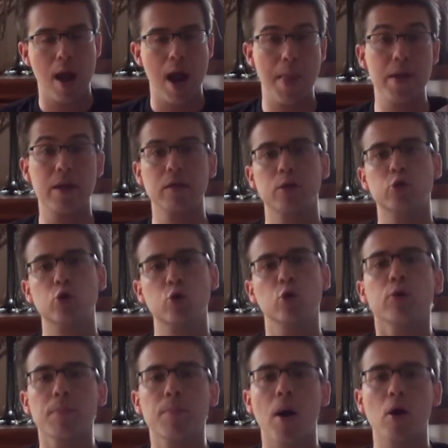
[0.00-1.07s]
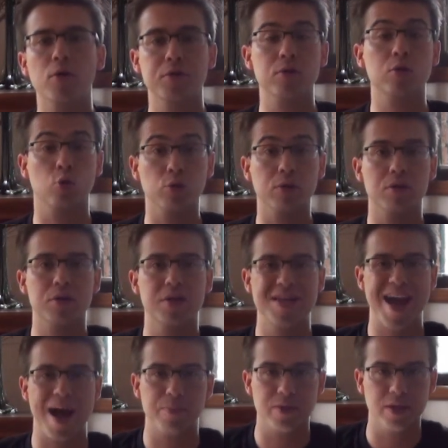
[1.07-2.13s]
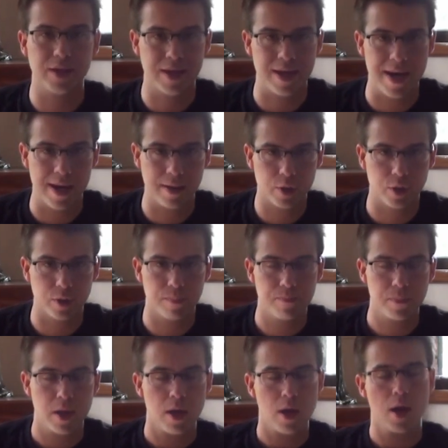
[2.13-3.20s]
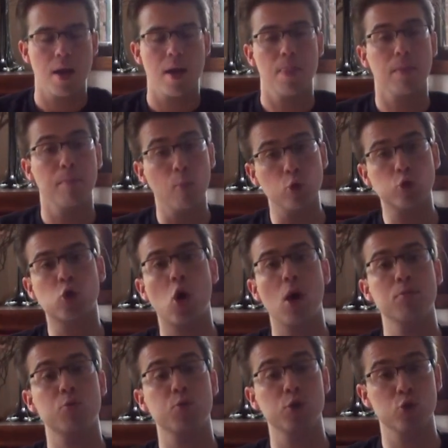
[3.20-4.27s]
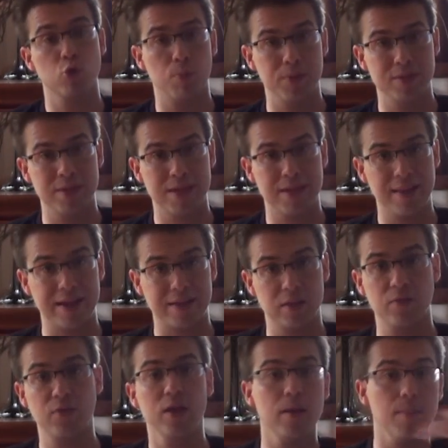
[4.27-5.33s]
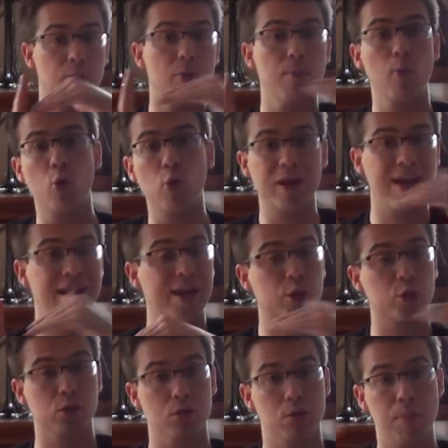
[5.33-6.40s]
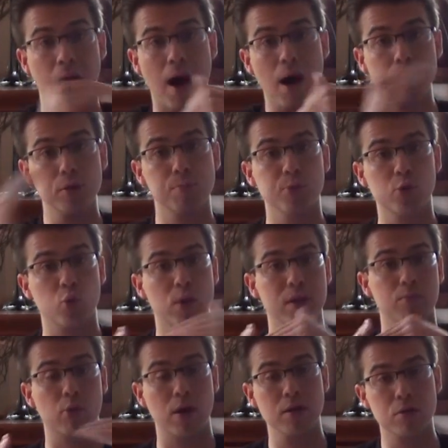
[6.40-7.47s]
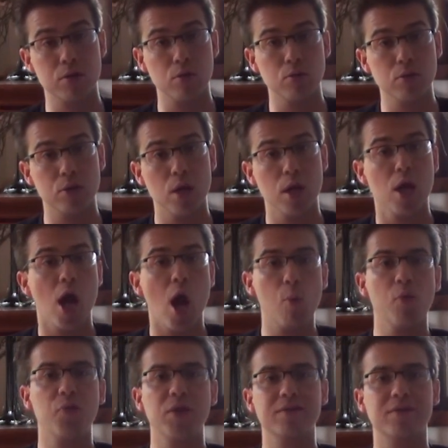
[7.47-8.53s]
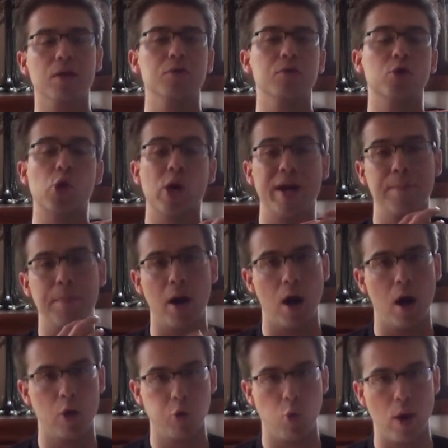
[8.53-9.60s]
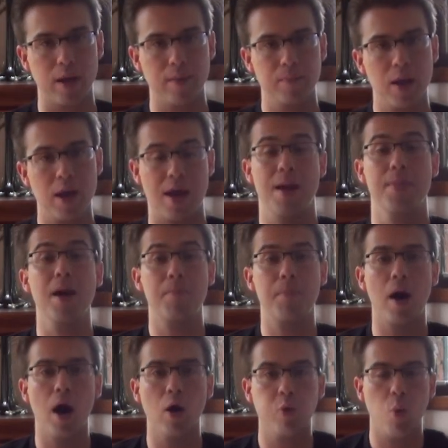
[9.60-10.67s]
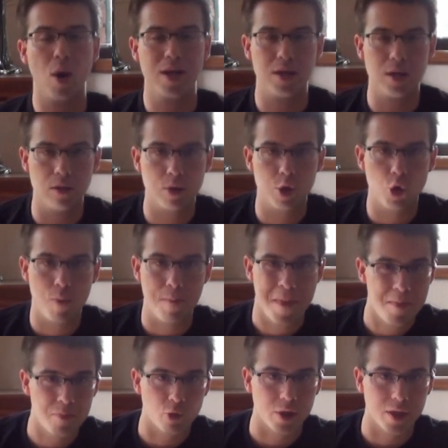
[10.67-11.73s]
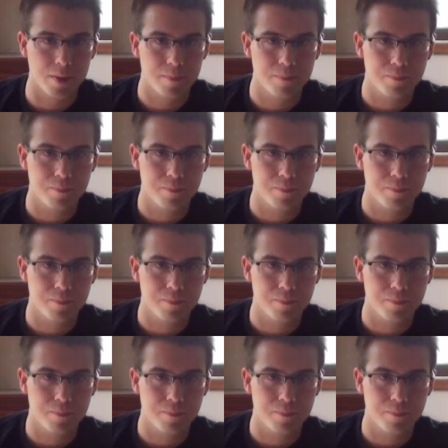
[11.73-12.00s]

And that electrical impulse is called a synaptic connection. The more times we do a particular activity, the more connections pass between brain cells, and what that does is create a pathway, and that pathway is your memory.